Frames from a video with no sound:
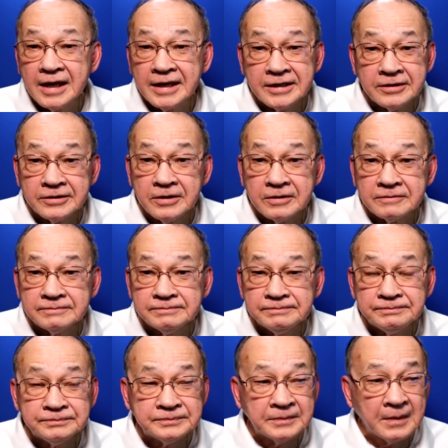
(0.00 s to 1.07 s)
I don't know.
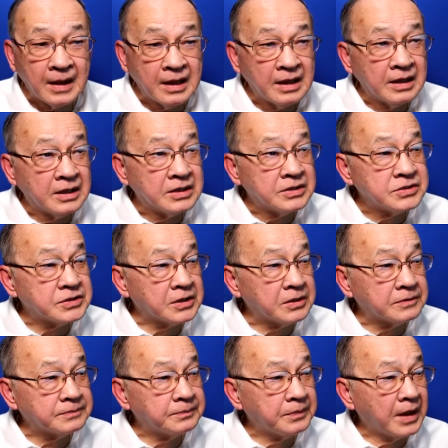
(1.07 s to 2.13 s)

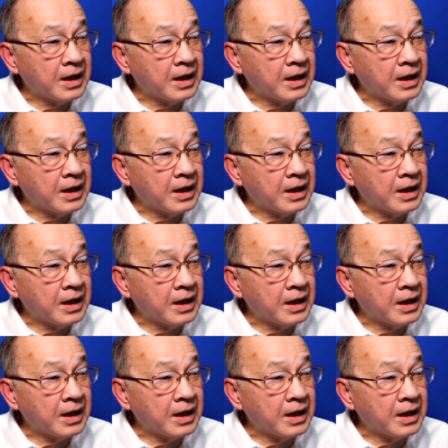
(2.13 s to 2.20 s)
So